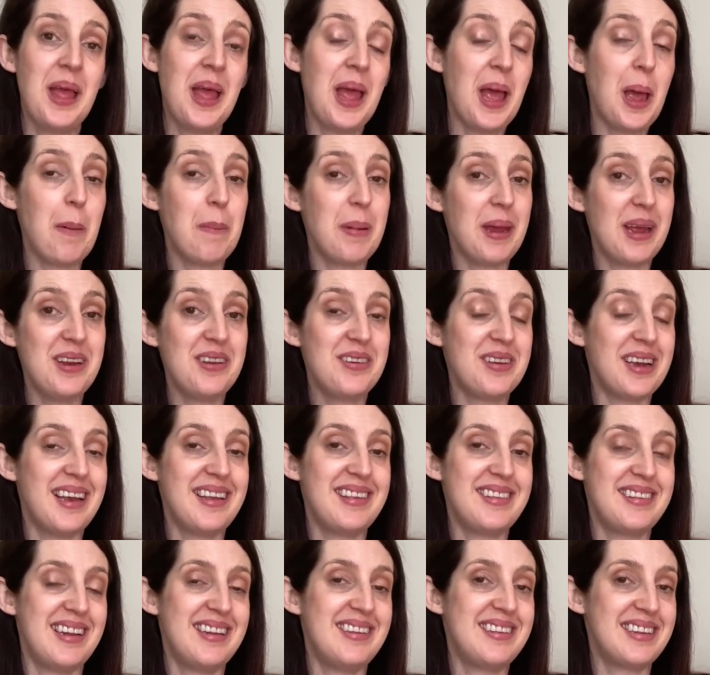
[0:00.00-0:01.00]
it'll be
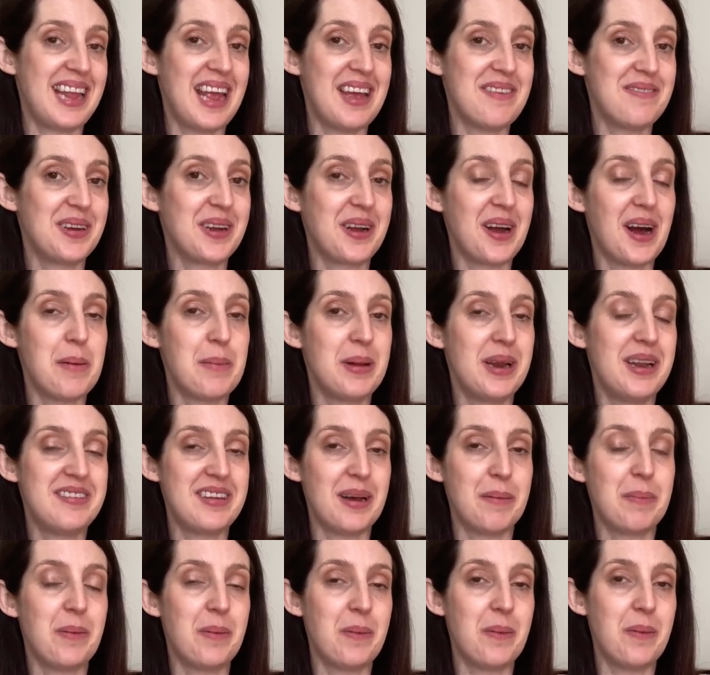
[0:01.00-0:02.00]
interesting to give a garment in
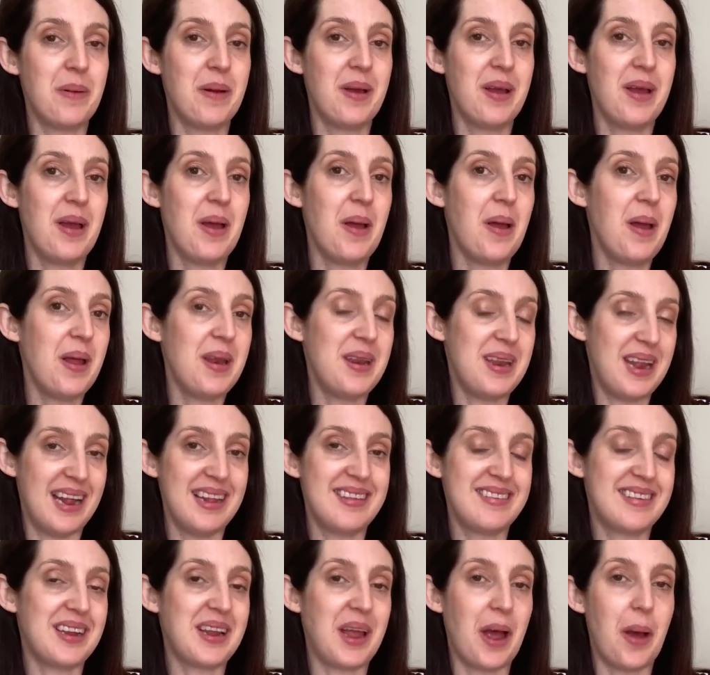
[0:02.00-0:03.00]
double
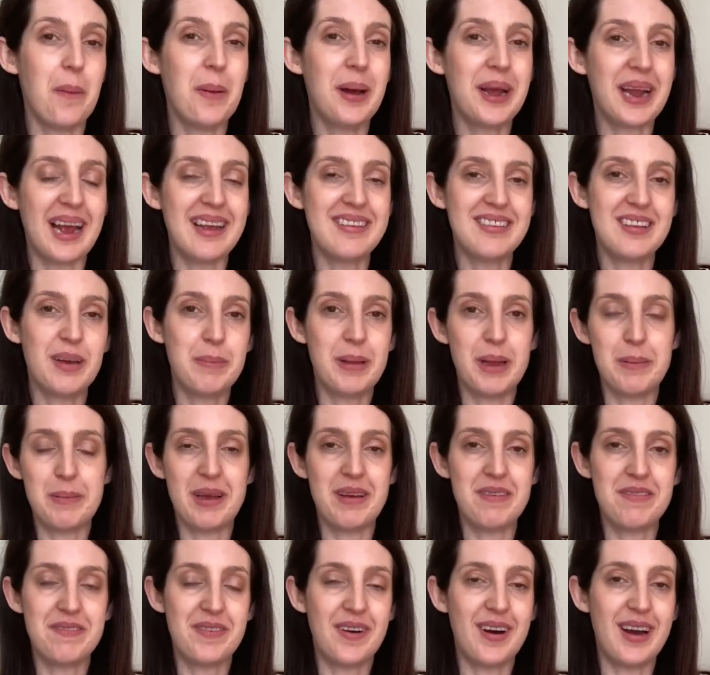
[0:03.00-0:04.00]
knit a go. I guess it'll be a
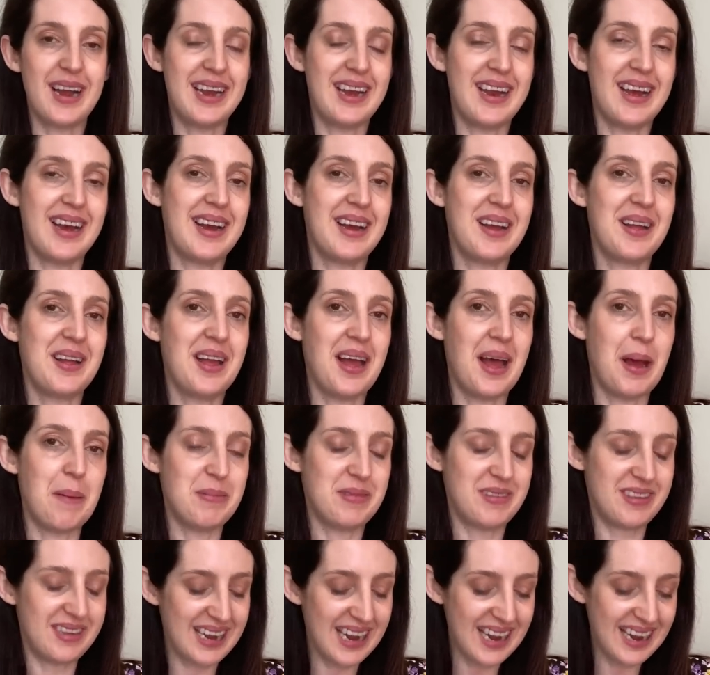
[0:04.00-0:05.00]
bit finer
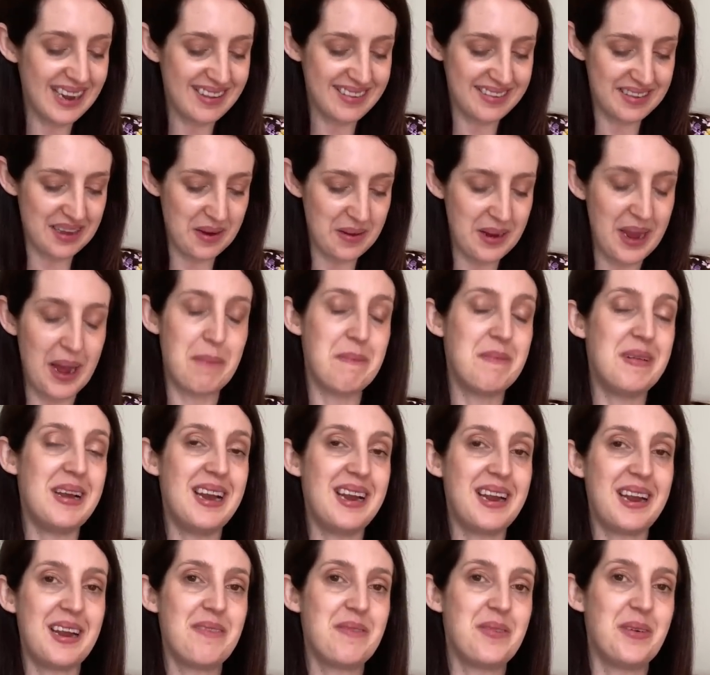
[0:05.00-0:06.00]
um, to knit. So yeah, I'm really
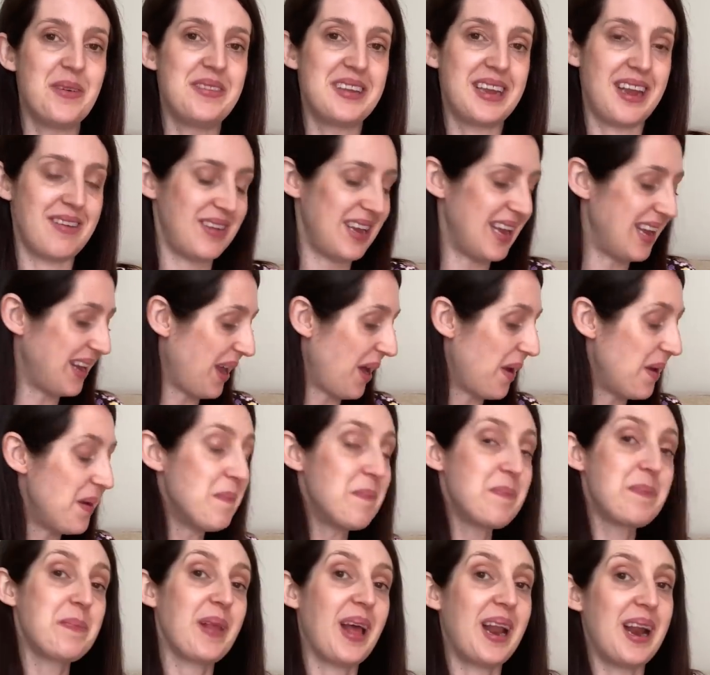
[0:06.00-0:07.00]
looking forward to giving it a go.